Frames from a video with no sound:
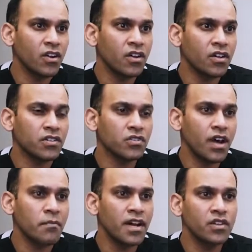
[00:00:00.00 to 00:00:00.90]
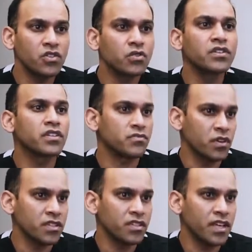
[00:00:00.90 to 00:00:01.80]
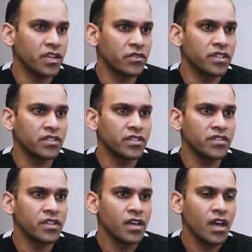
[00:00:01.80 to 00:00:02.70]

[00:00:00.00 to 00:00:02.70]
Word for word: at all, so I'm not doing this for aesthetic reasons.